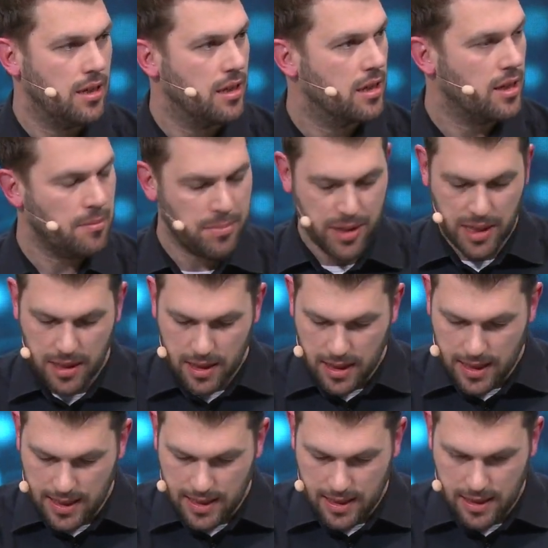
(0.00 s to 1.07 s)
company
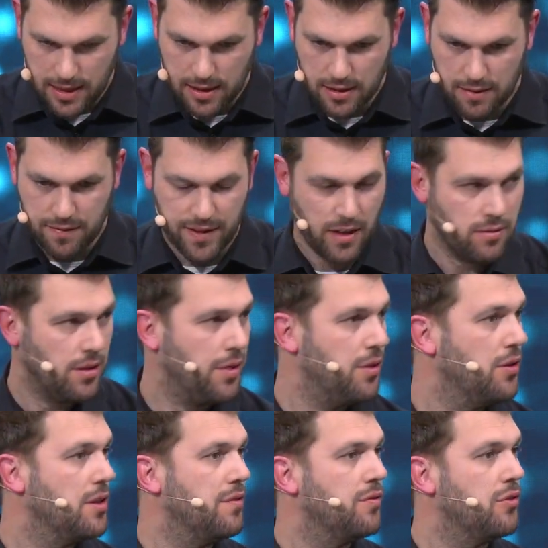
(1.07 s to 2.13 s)
founded
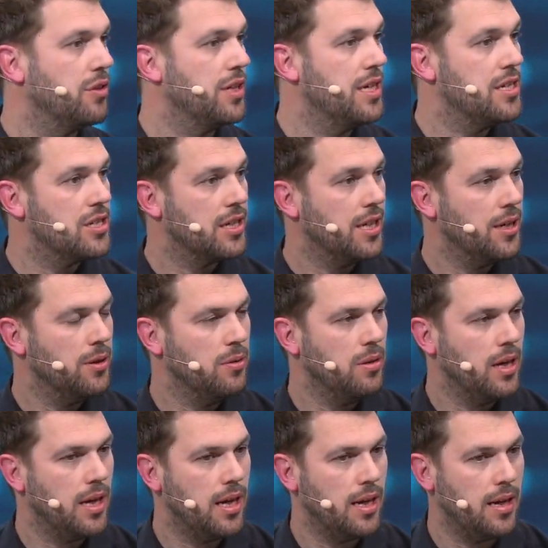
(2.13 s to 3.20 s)
34 years
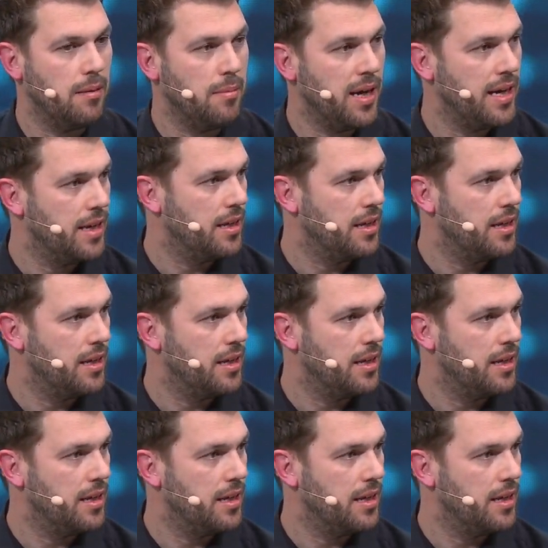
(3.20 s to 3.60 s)
ago by an